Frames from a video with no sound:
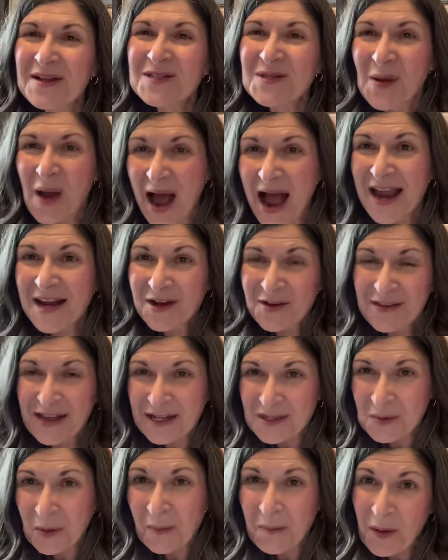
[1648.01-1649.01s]
So I know
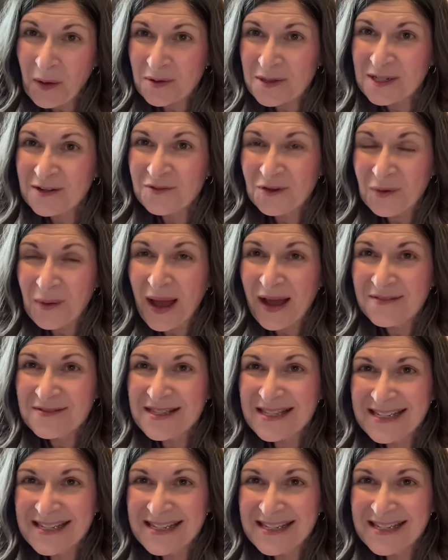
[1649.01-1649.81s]
that's where most of you have